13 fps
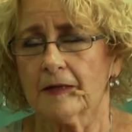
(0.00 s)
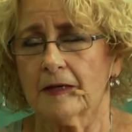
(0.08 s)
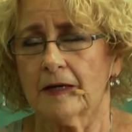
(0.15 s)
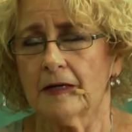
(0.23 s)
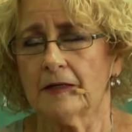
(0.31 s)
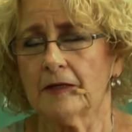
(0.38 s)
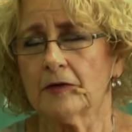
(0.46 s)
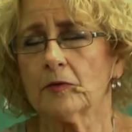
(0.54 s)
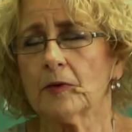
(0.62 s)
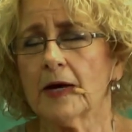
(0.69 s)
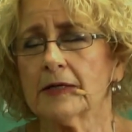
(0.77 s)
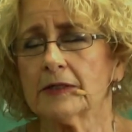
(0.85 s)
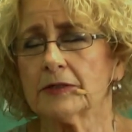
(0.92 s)
And in
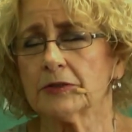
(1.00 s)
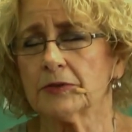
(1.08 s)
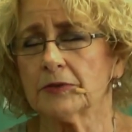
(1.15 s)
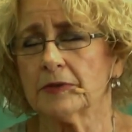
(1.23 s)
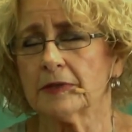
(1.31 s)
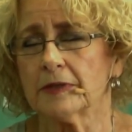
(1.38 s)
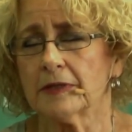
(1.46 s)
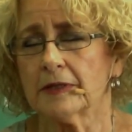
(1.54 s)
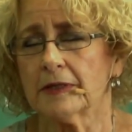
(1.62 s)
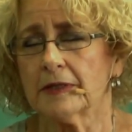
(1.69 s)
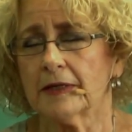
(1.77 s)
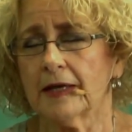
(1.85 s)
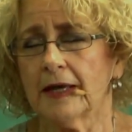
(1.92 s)
gratitude
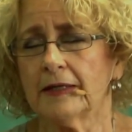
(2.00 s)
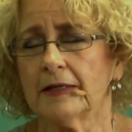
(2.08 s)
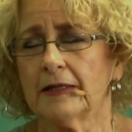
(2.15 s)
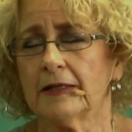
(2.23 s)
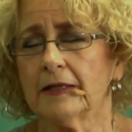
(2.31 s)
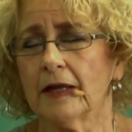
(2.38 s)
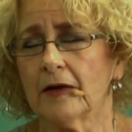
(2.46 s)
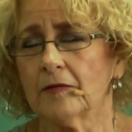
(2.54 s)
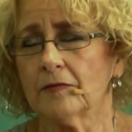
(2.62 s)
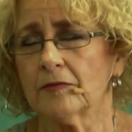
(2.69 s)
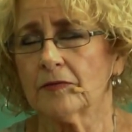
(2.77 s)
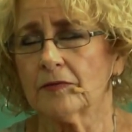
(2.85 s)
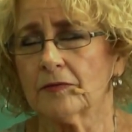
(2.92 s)
and in love
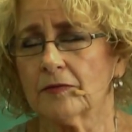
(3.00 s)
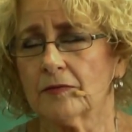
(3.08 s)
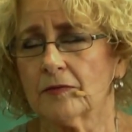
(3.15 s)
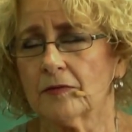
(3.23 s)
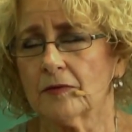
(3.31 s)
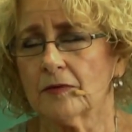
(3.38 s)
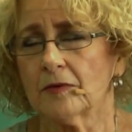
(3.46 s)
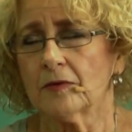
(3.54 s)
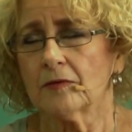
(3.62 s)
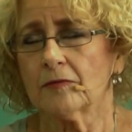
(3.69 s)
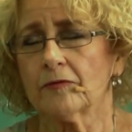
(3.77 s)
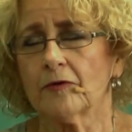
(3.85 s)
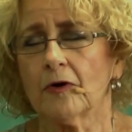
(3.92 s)

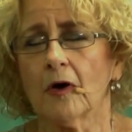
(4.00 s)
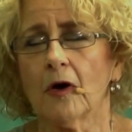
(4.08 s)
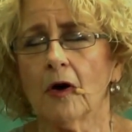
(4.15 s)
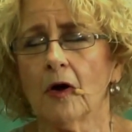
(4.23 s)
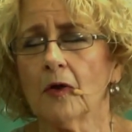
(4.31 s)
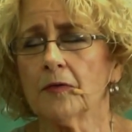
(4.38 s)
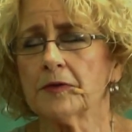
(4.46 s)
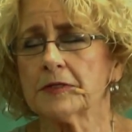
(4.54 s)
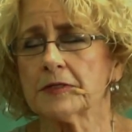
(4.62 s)
for all the